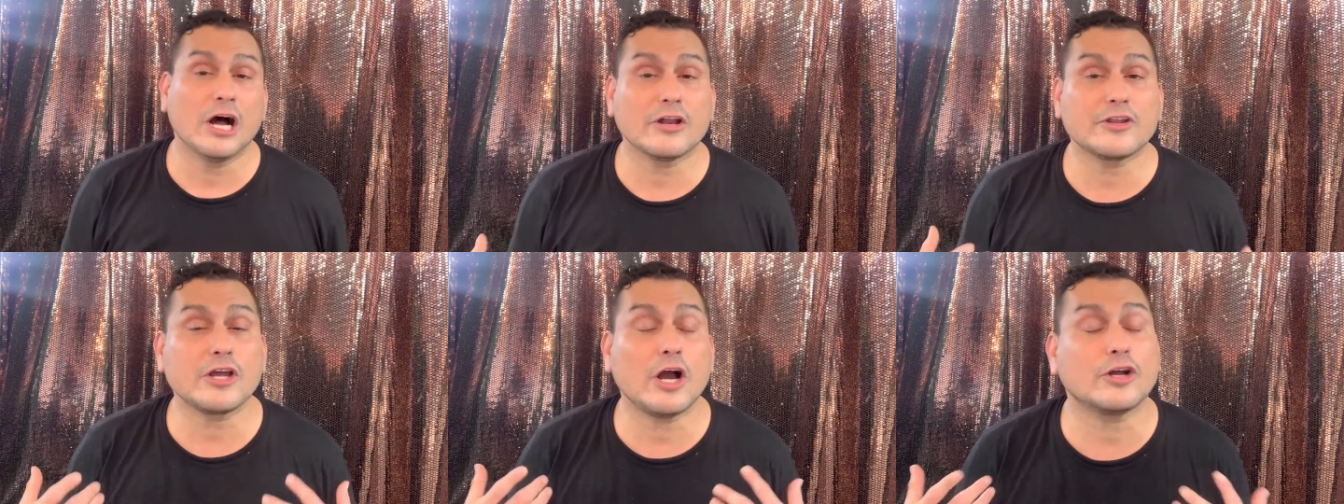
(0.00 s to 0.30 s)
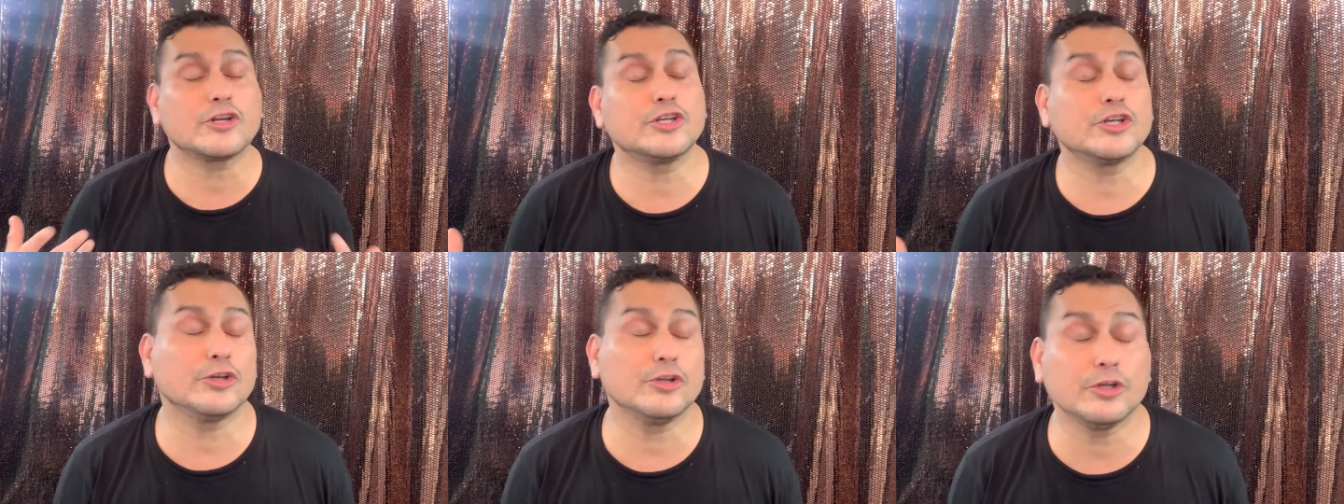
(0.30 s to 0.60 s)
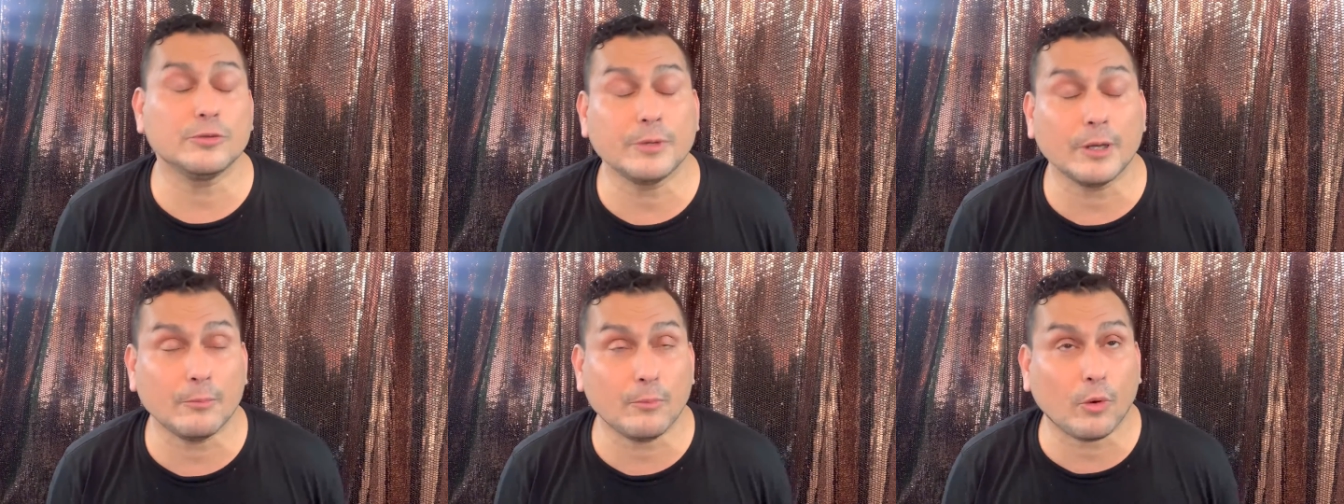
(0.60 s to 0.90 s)
I'll talk to you a
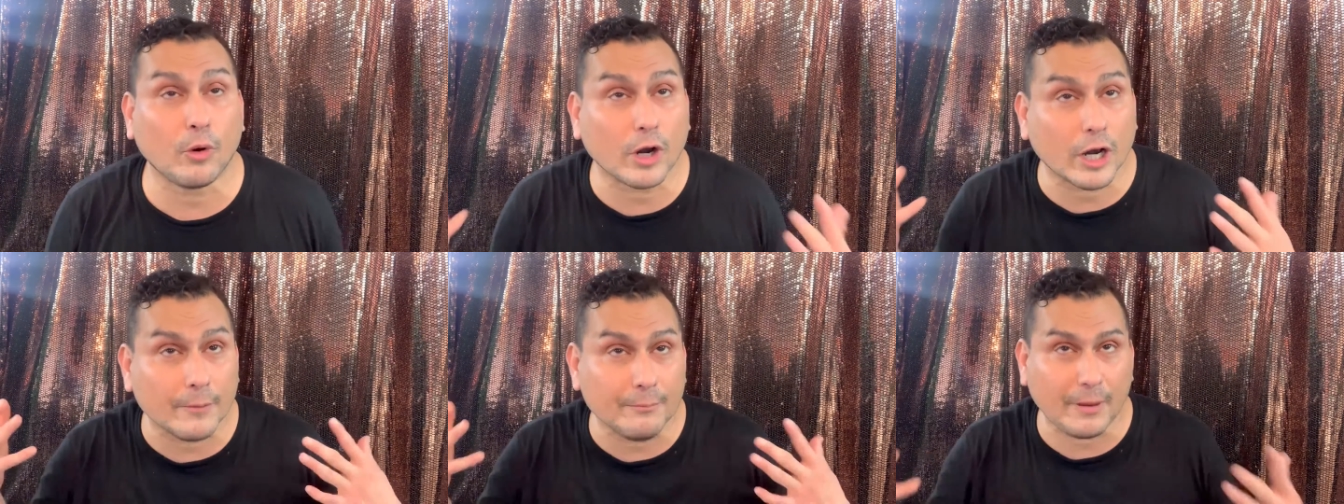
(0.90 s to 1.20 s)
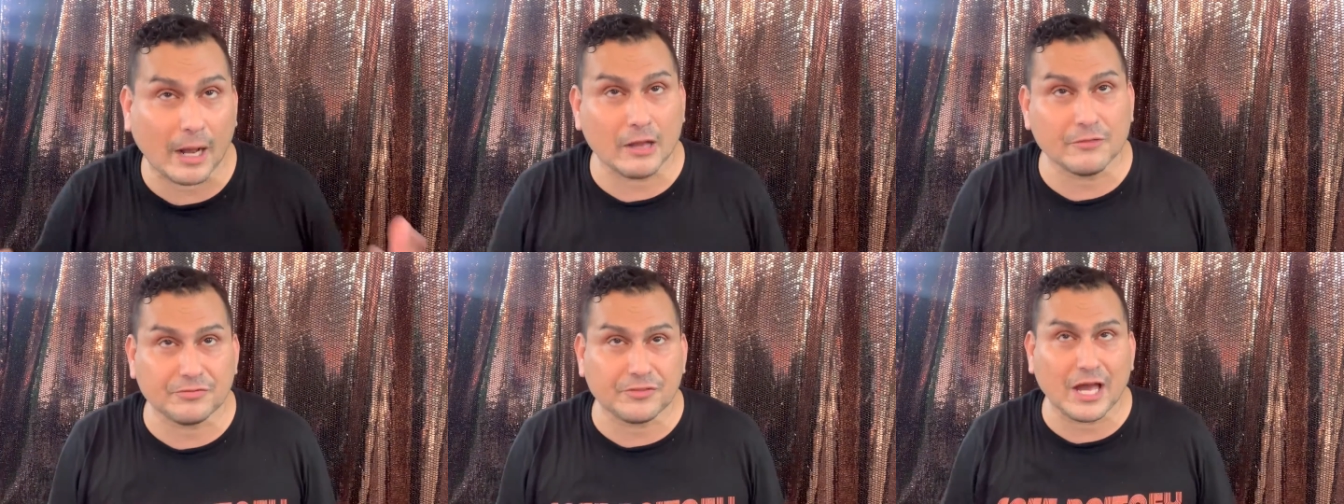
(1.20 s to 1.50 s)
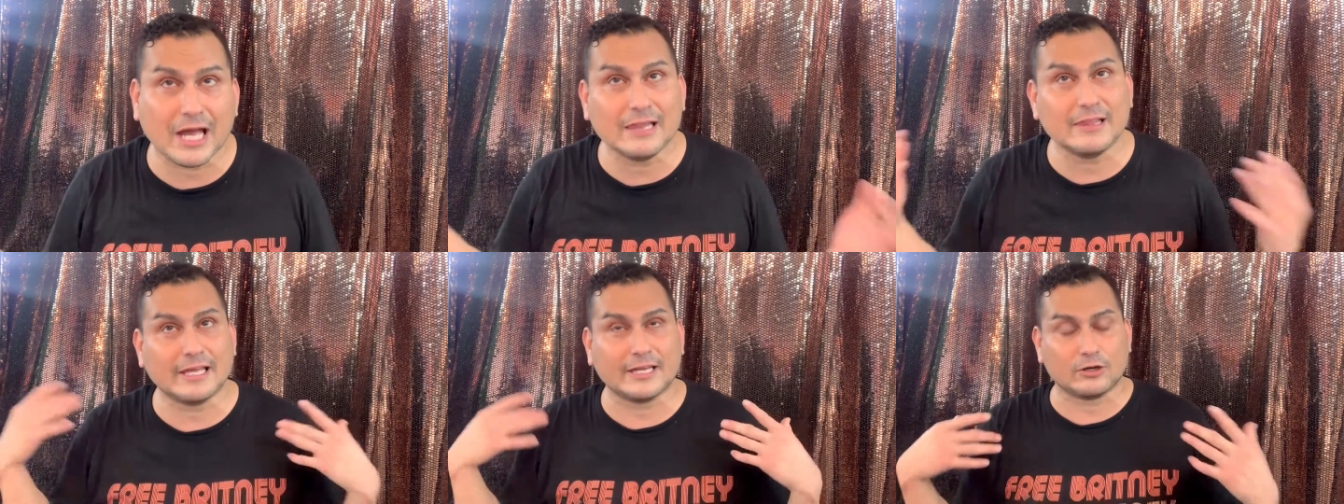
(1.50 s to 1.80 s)
little bit more about
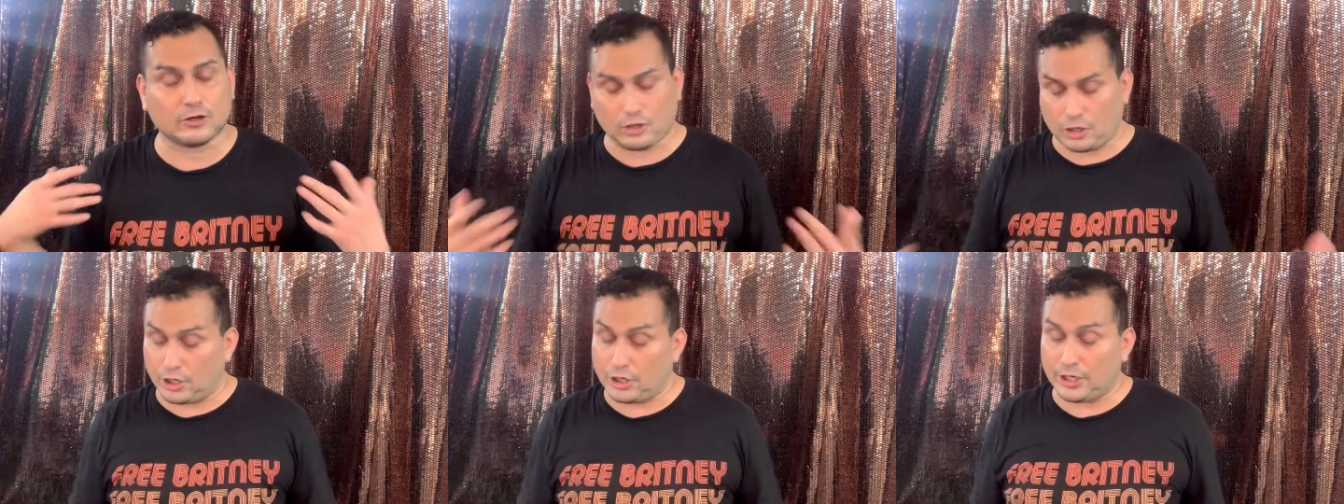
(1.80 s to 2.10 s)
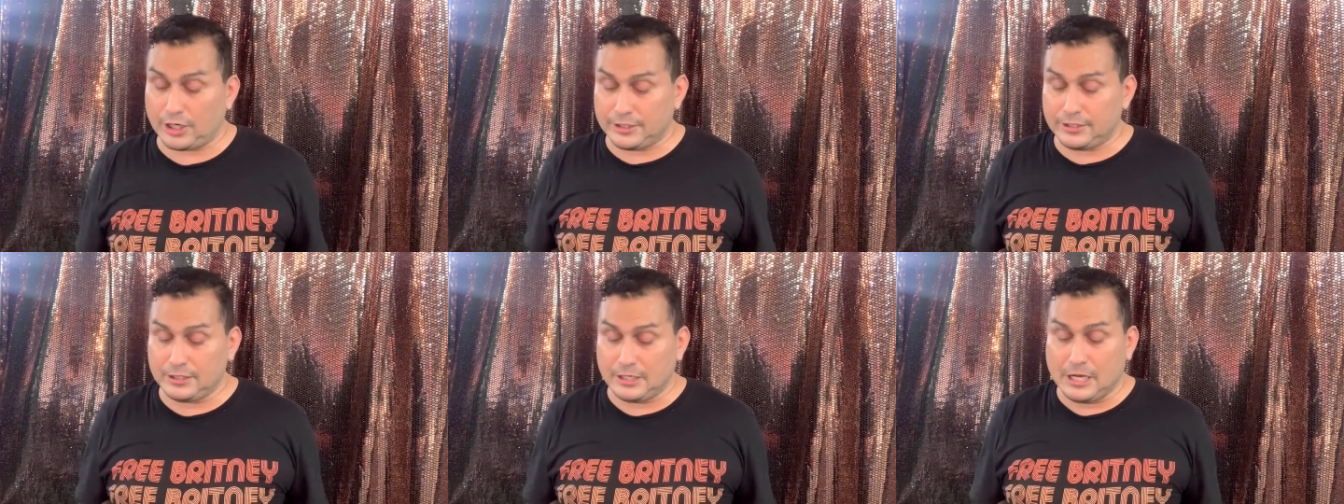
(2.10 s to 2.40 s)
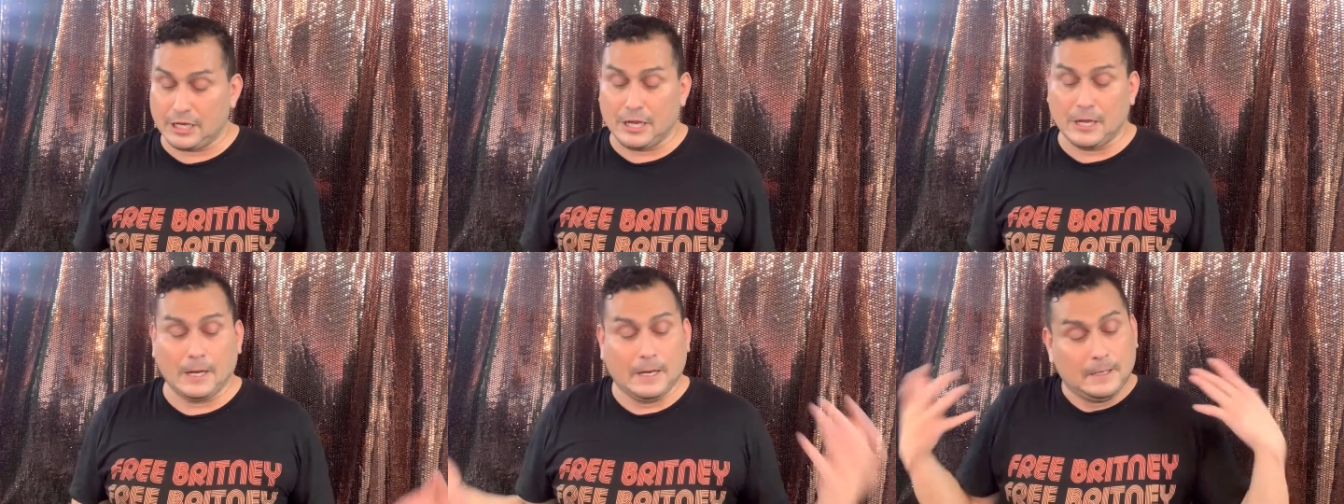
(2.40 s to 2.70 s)
that later on.